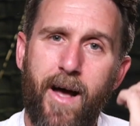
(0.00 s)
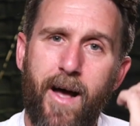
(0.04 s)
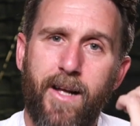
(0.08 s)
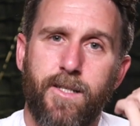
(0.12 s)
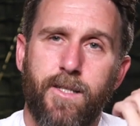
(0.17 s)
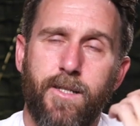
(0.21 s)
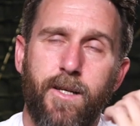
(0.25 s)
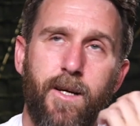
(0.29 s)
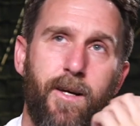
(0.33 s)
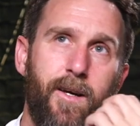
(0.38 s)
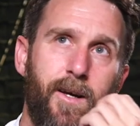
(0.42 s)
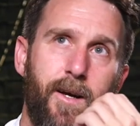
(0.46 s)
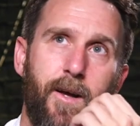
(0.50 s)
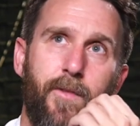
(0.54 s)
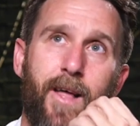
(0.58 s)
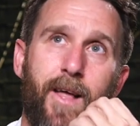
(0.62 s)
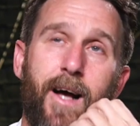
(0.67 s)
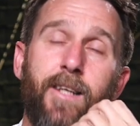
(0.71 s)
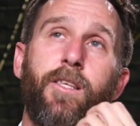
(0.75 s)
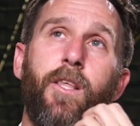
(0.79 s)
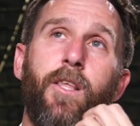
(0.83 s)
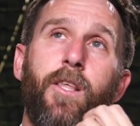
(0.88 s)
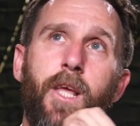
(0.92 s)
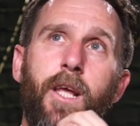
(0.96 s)
That's
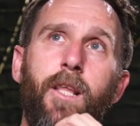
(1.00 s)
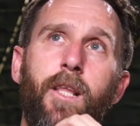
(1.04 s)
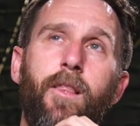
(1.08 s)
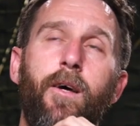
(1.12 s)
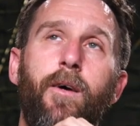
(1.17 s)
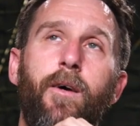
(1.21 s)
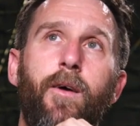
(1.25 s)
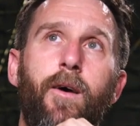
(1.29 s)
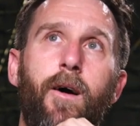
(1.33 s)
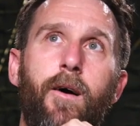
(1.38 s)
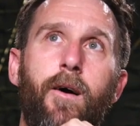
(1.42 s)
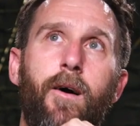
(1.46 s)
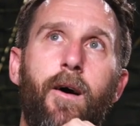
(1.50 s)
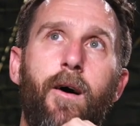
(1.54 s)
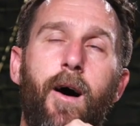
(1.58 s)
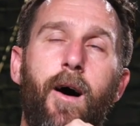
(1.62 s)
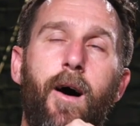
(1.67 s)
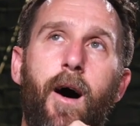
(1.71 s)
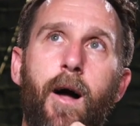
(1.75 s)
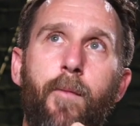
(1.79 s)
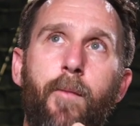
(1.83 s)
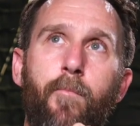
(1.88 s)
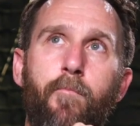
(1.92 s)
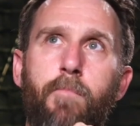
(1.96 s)
that's the thing that
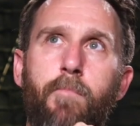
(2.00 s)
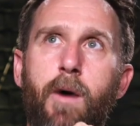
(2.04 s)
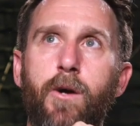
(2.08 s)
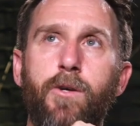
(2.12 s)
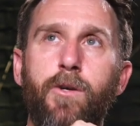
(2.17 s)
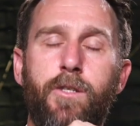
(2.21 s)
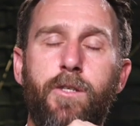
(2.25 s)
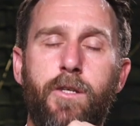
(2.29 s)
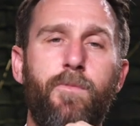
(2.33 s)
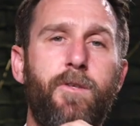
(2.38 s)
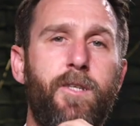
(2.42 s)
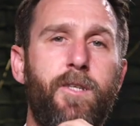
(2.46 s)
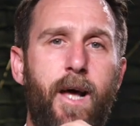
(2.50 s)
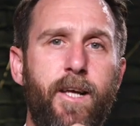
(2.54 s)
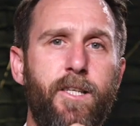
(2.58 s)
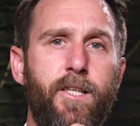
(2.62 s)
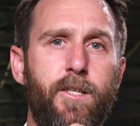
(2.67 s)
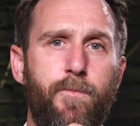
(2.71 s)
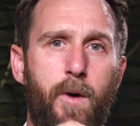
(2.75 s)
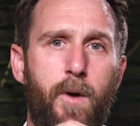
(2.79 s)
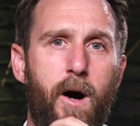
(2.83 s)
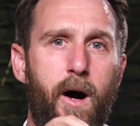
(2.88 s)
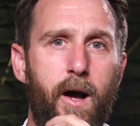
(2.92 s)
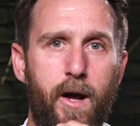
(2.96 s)
I'm most
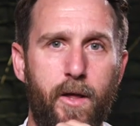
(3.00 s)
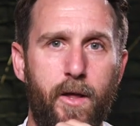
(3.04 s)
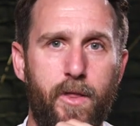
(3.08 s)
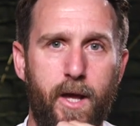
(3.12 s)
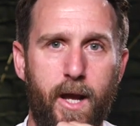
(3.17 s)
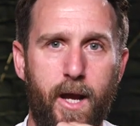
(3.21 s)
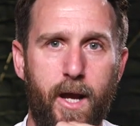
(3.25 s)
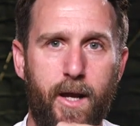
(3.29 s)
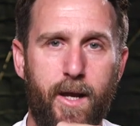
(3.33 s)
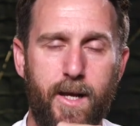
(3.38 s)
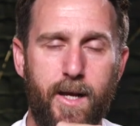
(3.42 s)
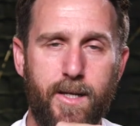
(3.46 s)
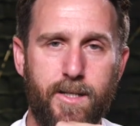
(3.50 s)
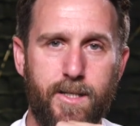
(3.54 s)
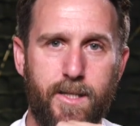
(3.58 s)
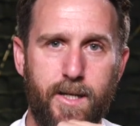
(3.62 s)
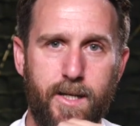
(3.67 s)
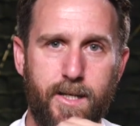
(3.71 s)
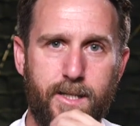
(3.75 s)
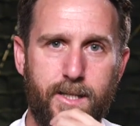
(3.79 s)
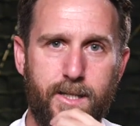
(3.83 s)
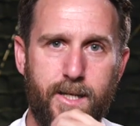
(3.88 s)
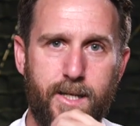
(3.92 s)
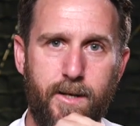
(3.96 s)
obsessed by, I think, is
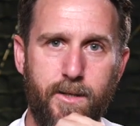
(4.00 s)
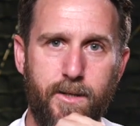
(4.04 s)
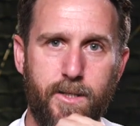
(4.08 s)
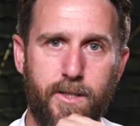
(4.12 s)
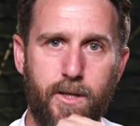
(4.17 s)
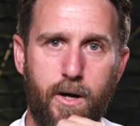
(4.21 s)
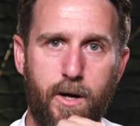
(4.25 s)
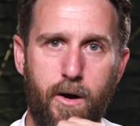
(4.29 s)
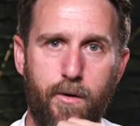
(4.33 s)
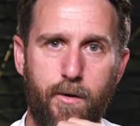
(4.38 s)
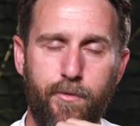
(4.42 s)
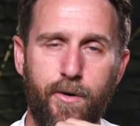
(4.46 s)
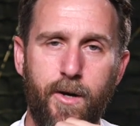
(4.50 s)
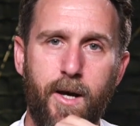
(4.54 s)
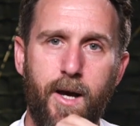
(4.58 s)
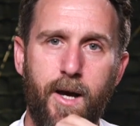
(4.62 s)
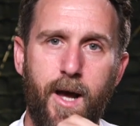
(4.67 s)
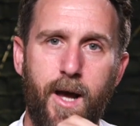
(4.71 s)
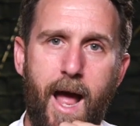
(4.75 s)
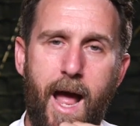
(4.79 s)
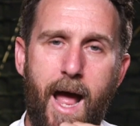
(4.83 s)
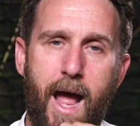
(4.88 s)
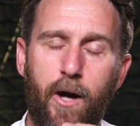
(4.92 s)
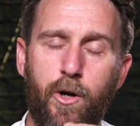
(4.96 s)
this sense of
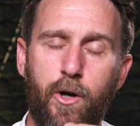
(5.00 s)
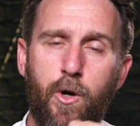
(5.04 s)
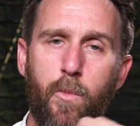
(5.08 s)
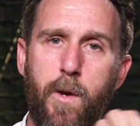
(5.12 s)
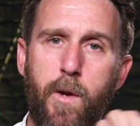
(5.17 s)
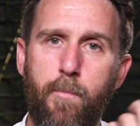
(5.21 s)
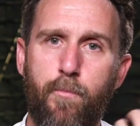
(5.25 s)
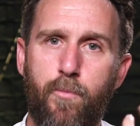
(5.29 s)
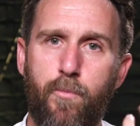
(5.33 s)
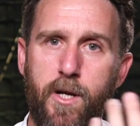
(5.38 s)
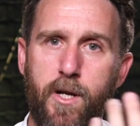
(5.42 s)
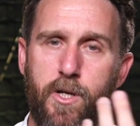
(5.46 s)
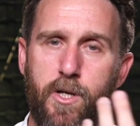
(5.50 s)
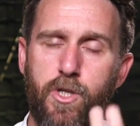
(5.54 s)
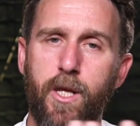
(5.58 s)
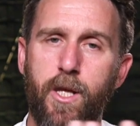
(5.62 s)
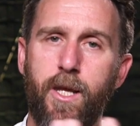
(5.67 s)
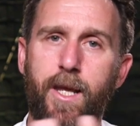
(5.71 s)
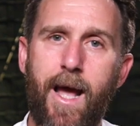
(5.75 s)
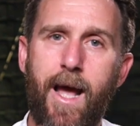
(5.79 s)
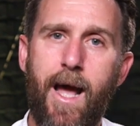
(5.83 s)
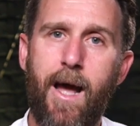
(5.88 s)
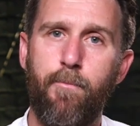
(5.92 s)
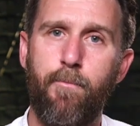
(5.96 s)
how can we bridge
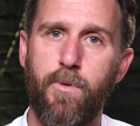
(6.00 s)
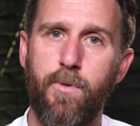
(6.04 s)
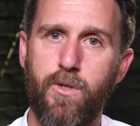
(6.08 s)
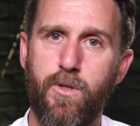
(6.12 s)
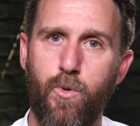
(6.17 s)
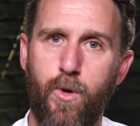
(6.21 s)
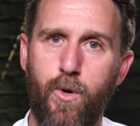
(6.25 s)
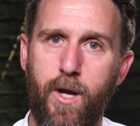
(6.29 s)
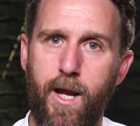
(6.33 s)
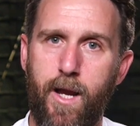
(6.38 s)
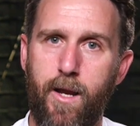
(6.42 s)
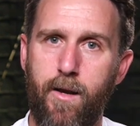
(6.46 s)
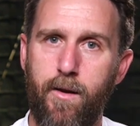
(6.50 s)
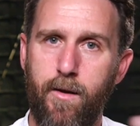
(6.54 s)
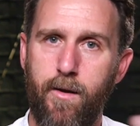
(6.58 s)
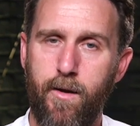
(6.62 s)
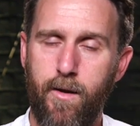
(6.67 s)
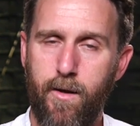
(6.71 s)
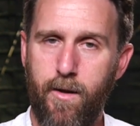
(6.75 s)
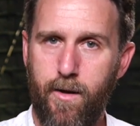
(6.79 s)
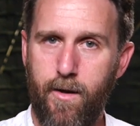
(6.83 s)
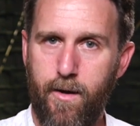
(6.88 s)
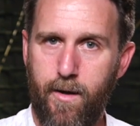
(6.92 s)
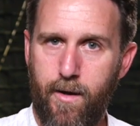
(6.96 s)
the gap between